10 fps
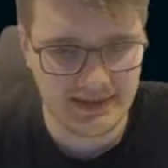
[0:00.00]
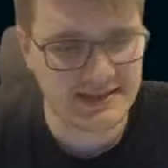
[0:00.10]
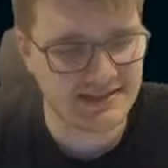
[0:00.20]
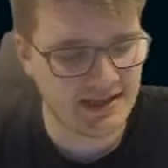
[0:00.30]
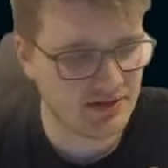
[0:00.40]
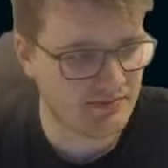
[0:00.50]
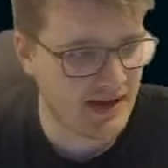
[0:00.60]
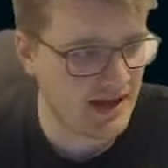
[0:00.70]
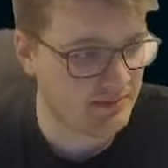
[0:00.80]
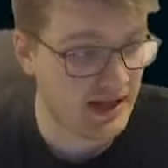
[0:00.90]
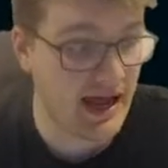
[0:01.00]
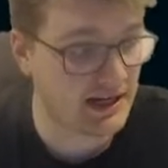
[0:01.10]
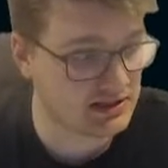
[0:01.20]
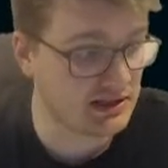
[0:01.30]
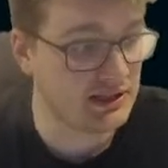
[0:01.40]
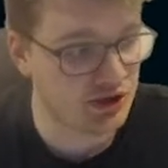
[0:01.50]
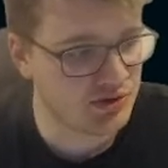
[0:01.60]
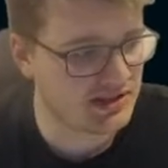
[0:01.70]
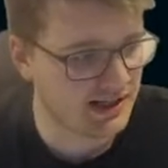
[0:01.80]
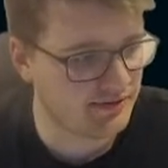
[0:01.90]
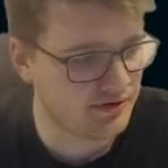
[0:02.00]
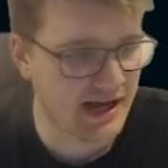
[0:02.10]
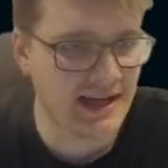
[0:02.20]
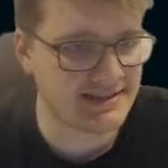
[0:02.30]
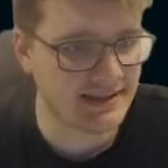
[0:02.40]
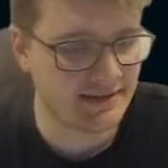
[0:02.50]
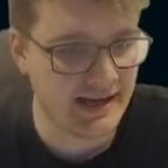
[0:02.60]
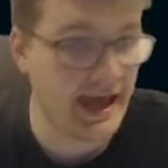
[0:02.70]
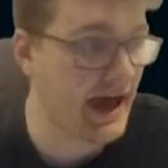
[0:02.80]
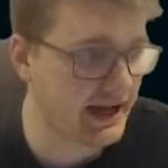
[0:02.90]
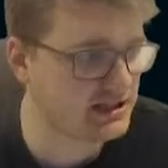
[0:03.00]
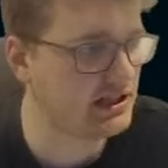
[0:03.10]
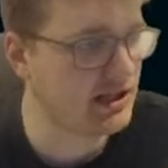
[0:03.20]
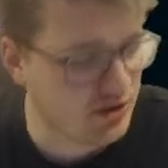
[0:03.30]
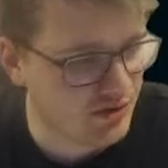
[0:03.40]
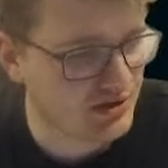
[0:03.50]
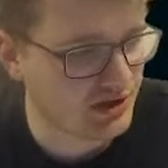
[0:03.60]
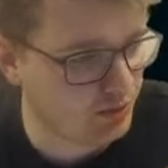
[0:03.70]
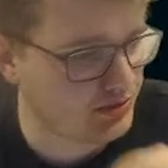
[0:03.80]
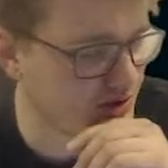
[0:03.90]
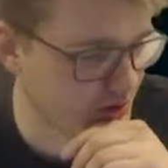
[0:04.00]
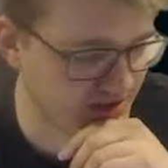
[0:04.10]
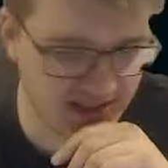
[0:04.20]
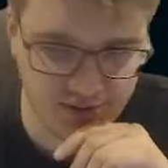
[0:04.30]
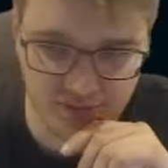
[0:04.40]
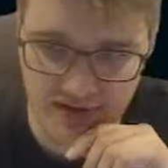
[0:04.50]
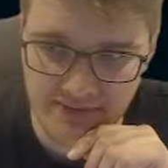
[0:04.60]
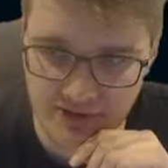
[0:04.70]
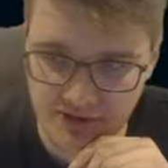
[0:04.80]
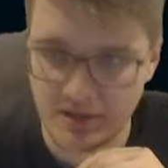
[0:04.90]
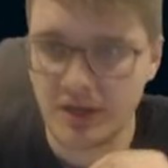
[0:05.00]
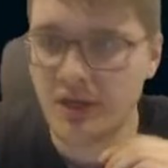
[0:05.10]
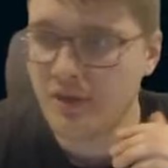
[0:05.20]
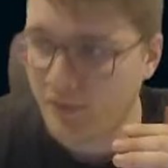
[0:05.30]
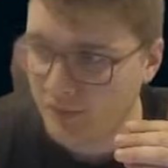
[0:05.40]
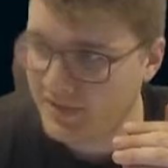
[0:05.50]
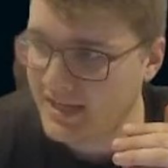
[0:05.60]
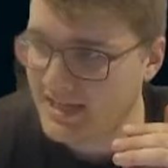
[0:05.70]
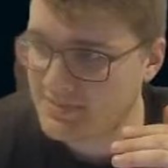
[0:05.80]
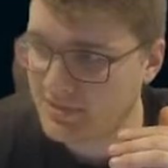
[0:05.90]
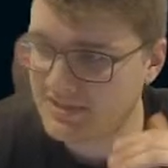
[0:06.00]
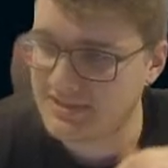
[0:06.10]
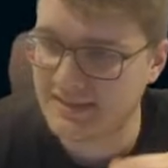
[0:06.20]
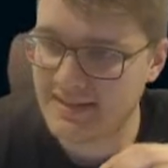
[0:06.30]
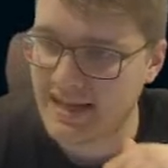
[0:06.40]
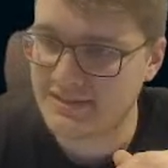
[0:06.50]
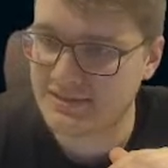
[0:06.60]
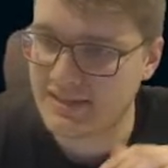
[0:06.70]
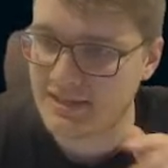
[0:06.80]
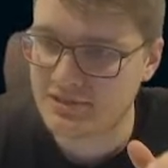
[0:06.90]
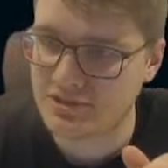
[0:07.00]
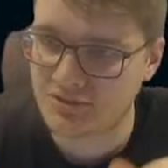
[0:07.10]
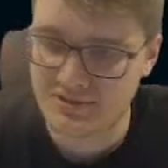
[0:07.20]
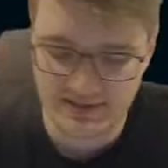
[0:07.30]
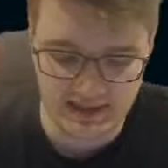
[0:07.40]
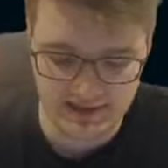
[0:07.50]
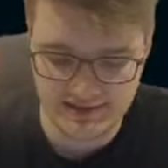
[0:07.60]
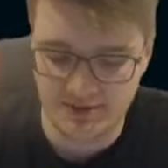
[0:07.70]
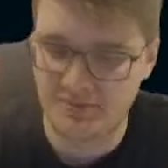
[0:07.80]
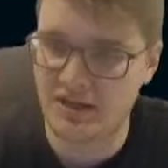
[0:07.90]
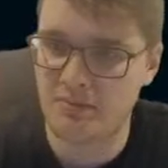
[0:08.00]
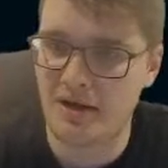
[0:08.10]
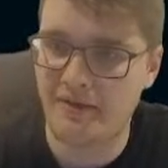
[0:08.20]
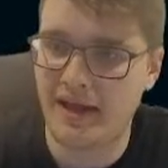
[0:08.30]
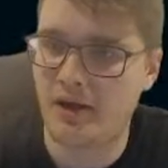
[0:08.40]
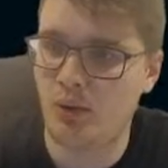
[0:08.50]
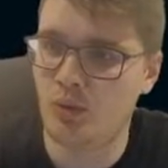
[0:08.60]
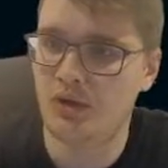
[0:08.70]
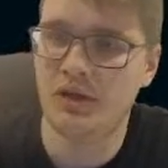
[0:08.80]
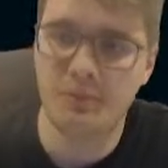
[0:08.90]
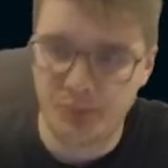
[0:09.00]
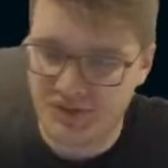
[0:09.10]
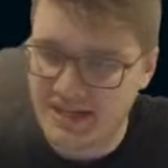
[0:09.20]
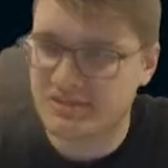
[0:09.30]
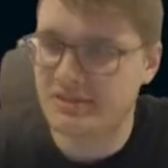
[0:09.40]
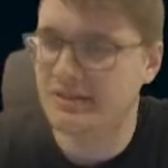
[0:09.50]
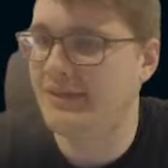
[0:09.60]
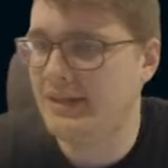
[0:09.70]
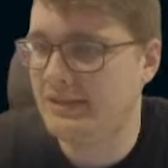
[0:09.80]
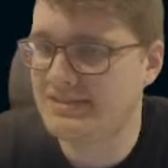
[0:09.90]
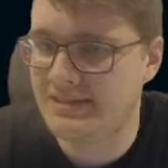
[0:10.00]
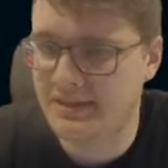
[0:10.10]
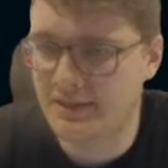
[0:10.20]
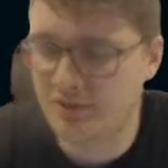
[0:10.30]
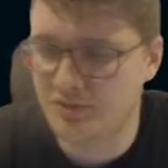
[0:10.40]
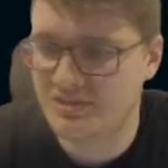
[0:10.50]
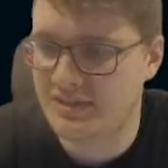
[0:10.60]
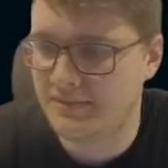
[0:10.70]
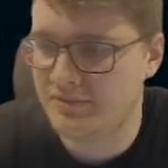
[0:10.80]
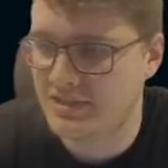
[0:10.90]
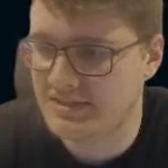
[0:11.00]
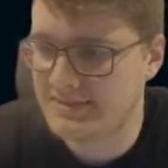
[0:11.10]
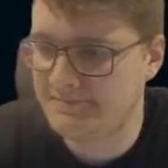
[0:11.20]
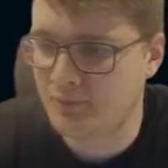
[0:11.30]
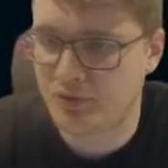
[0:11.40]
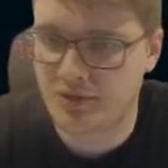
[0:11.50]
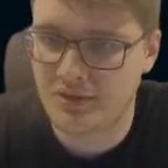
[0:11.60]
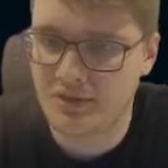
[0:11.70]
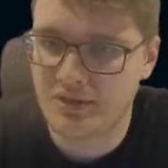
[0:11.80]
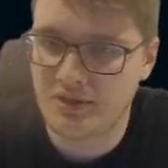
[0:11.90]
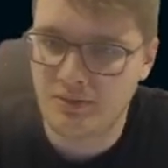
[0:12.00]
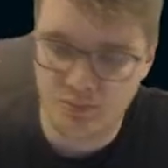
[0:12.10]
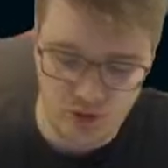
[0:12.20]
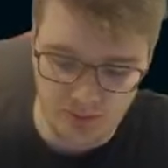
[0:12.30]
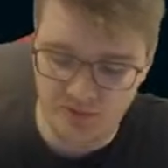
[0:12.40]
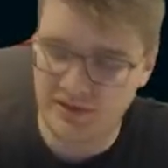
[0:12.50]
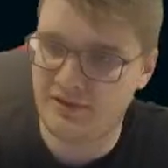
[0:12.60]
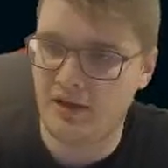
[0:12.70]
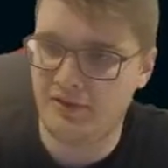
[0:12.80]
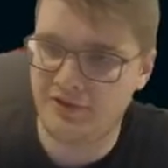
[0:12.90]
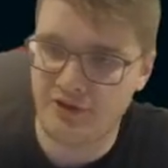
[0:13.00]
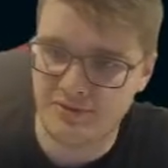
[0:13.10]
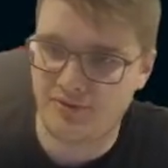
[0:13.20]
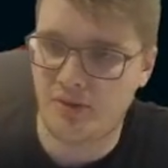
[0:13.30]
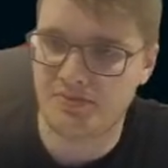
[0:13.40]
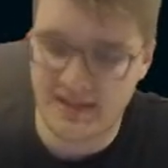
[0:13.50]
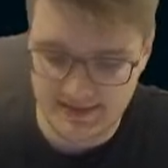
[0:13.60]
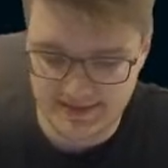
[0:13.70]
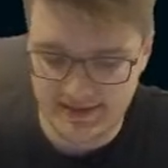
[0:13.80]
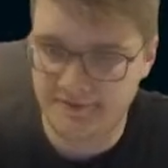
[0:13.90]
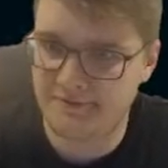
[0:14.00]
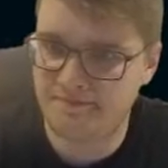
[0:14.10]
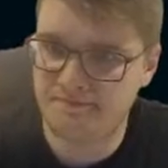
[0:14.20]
that sounded bad, but actually use Sliver, as in they actually use an open source C2 framework on engagements, and that should tell us something about how potentially well a good Sliver is, or properly done in terms of OPSEC and stuff.